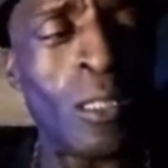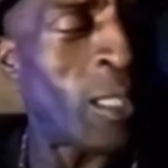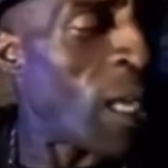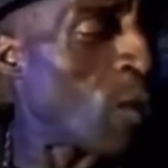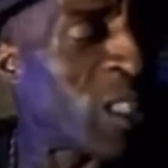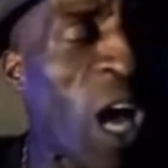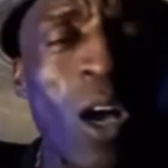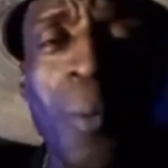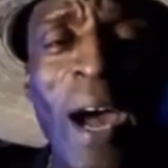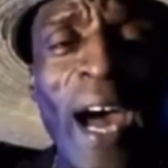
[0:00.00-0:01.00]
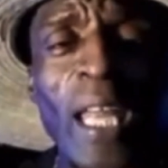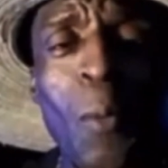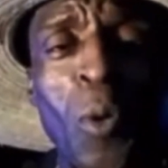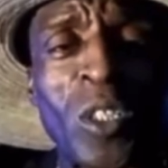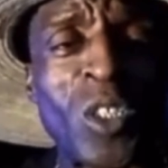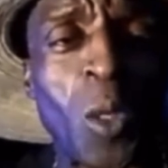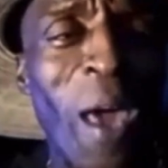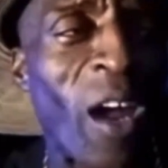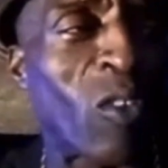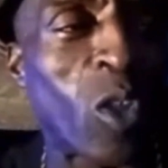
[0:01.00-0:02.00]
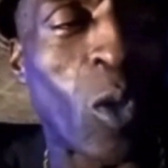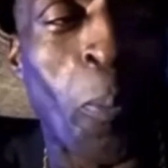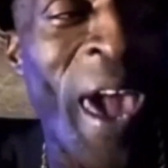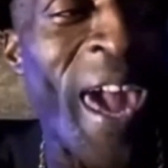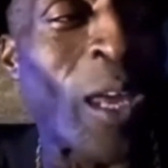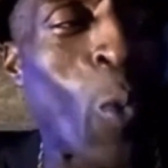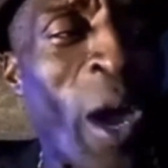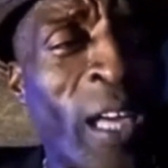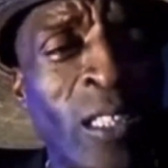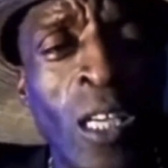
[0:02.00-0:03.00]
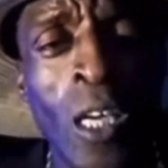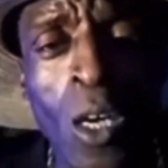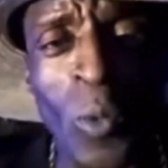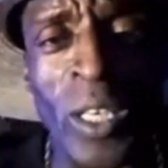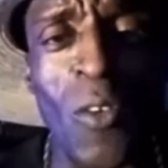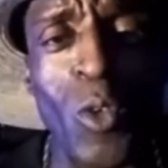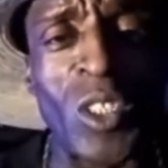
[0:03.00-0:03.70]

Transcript: They don't talk about how they put you in the back of a little packet wagon whenever you